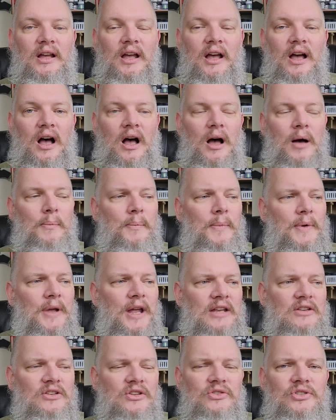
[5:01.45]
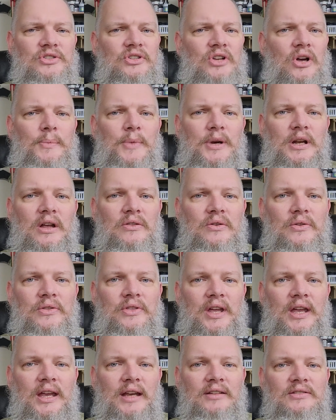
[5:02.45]
um, and just so many other
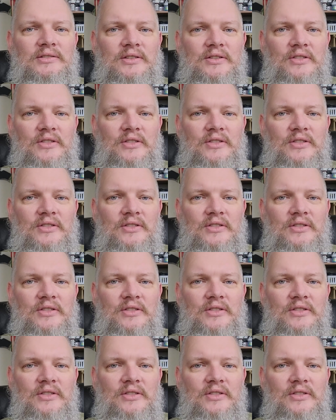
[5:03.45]
things.